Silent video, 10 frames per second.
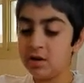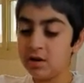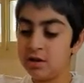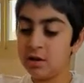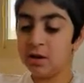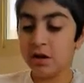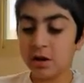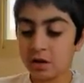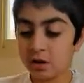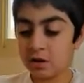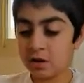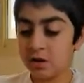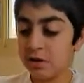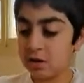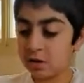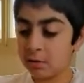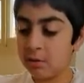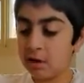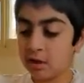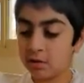the General
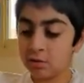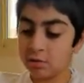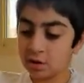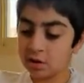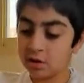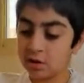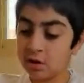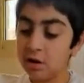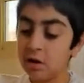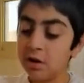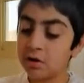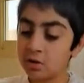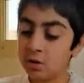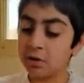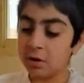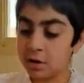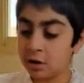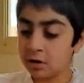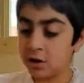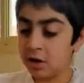Assembly adopted the 2030